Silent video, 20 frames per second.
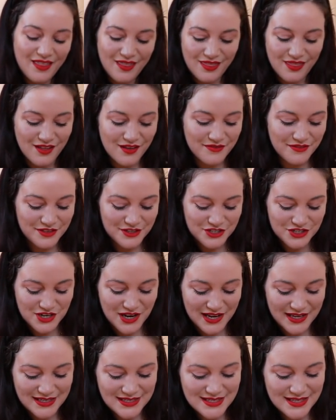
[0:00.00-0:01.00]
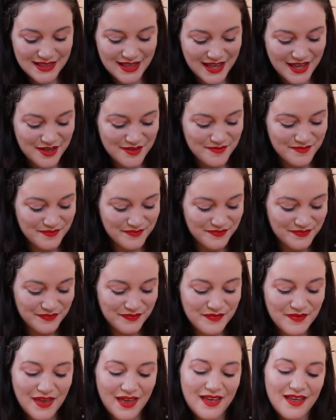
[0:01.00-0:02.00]
Love the shine to them.
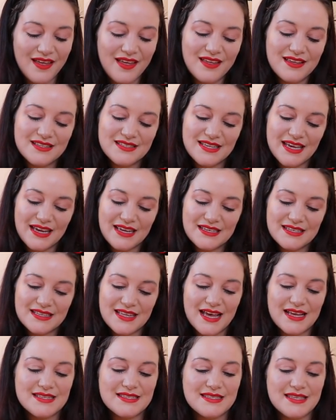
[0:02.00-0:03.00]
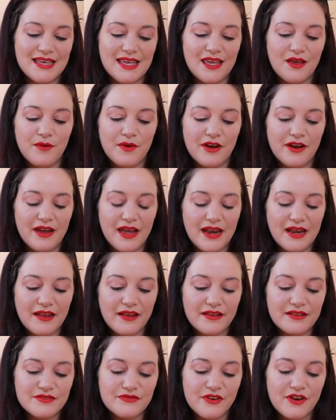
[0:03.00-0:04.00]
Second to last thing we are
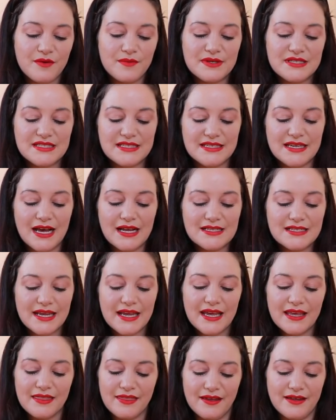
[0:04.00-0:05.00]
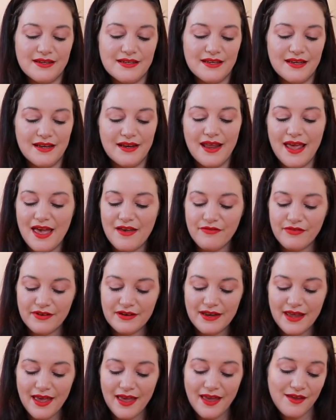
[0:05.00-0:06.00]
getting is from Ciate London
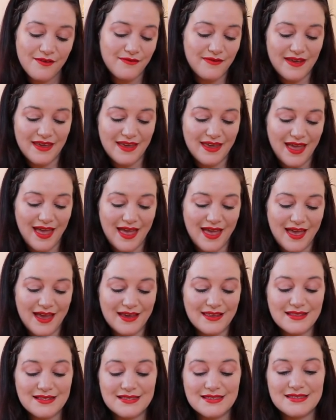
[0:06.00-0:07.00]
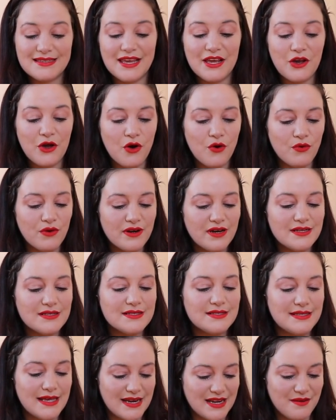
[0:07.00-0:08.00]
Everyday Vacay. This is a coconut
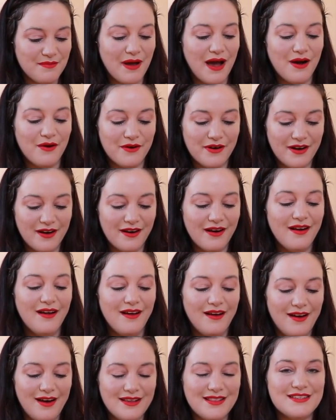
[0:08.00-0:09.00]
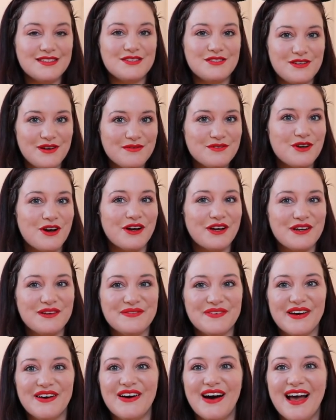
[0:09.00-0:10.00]
setting powder. All right, this is what I'm talking
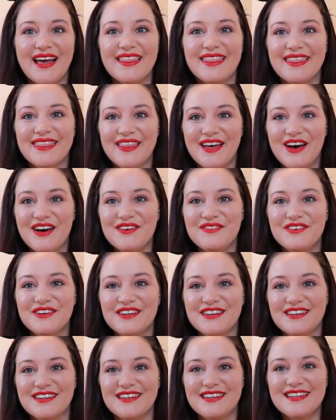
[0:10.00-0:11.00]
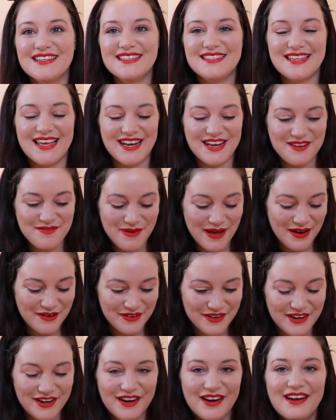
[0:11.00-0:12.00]
about. I love a good setting
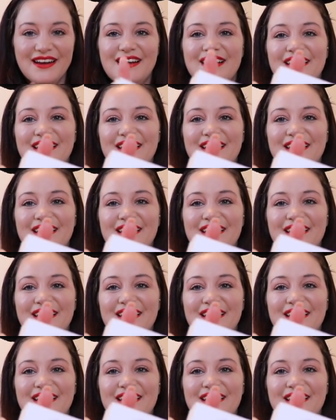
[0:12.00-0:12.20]
powder.